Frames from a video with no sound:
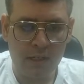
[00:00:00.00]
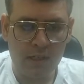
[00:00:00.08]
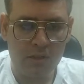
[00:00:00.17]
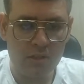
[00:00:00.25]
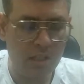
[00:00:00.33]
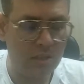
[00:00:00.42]

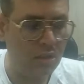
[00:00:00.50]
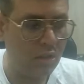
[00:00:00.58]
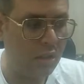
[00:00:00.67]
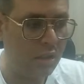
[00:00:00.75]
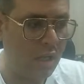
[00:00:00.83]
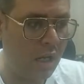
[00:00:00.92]

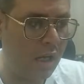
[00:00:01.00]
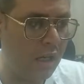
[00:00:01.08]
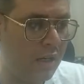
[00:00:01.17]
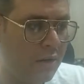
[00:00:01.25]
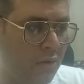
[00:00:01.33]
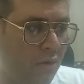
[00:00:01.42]
Just
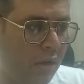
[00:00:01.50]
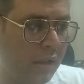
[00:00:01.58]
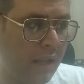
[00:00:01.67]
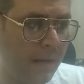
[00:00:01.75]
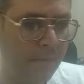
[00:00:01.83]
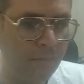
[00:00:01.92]
control
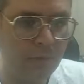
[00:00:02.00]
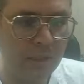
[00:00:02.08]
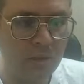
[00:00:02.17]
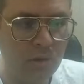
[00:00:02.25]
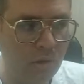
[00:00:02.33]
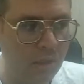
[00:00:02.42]
them with
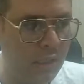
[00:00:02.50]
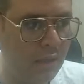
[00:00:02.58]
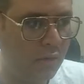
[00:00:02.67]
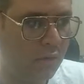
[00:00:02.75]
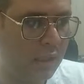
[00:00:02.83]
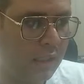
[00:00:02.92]
your king
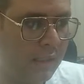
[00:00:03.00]
only.